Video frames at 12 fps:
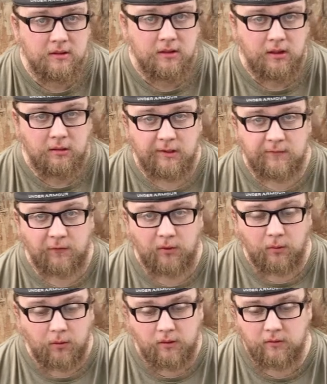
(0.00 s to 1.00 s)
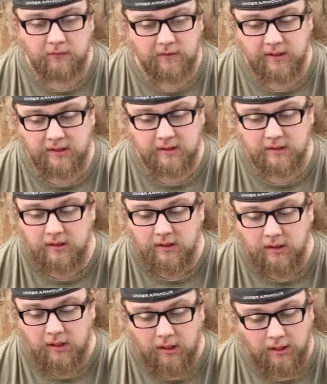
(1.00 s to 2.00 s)
You ask for an oil
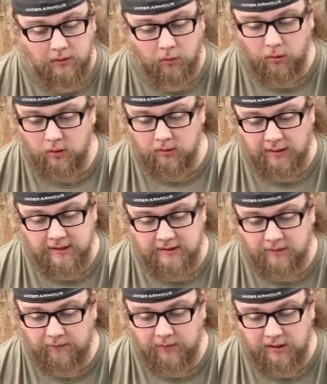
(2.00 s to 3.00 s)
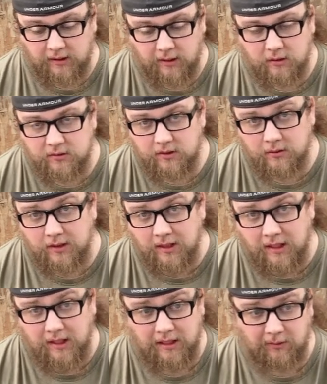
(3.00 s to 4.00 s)
gauge at freaking AutoZone,
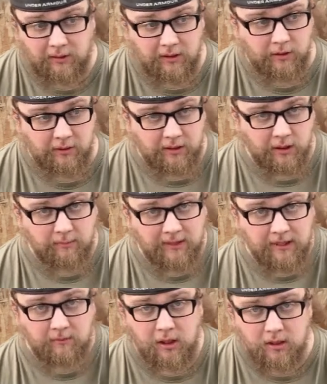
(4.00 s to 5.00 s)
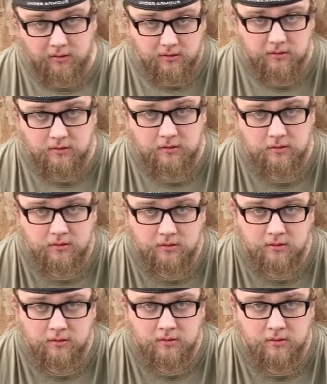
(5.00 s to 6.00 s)
and they want to know your make and model.
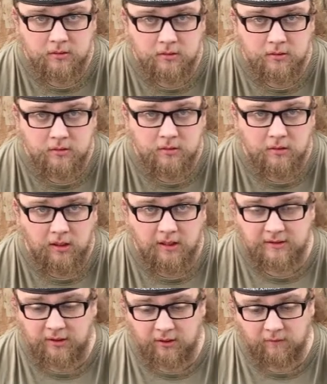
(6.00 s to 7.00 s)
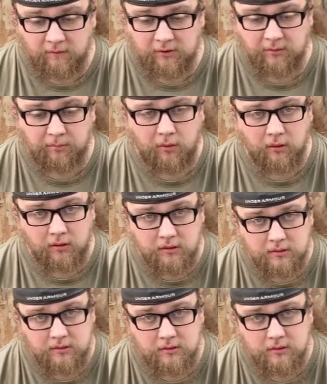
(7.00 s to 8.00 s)
It's a universal part.
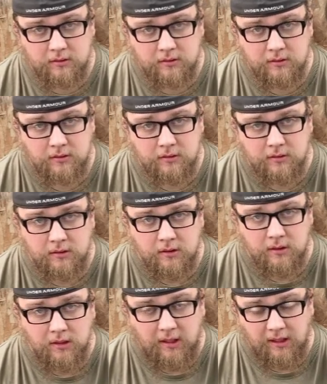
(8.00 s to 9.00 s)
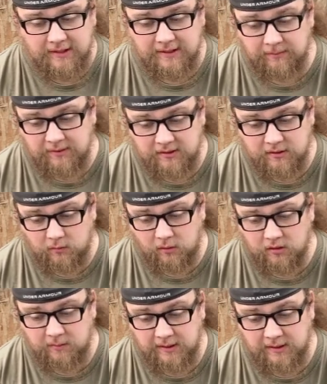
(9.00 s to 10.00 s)
Except this is
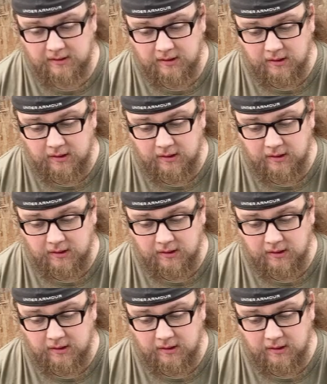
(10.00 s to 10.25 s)
worse because